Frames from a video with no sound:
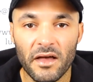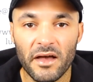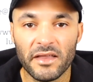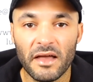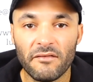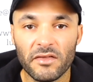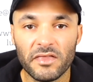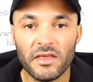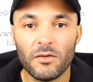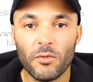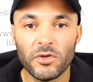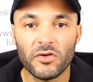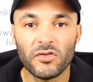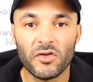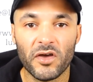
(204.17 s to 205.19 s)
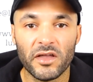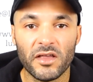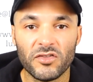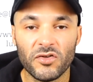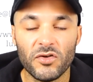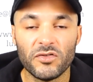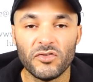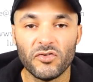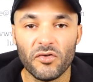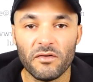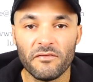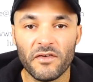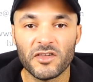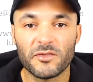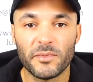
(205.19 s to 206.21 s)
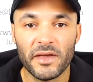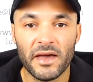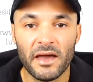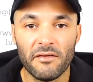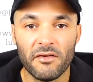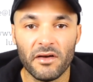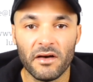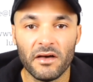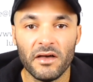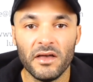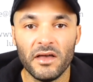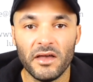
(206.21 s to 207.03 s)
Another thing when you're looking at choosing your investment area,